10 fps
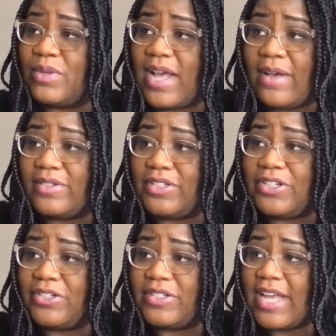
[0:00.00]
I was a
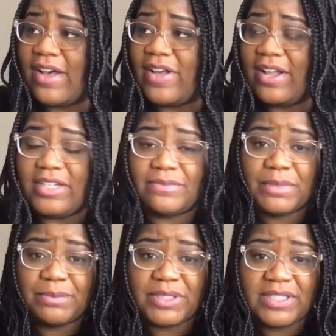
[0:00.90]
Girl Scout. I don't even
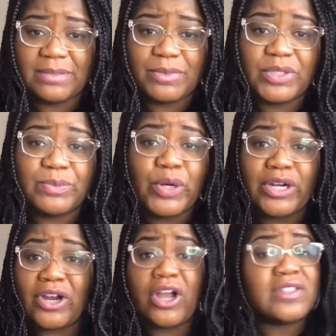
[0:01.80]
remember the symbol anymore.
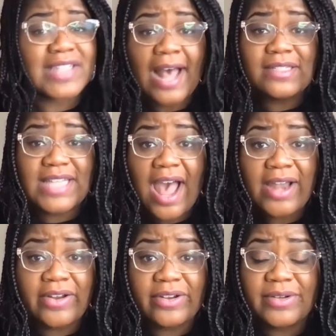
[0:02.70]
Girl Scouts
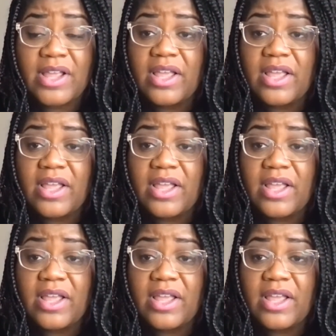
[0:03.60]
honor.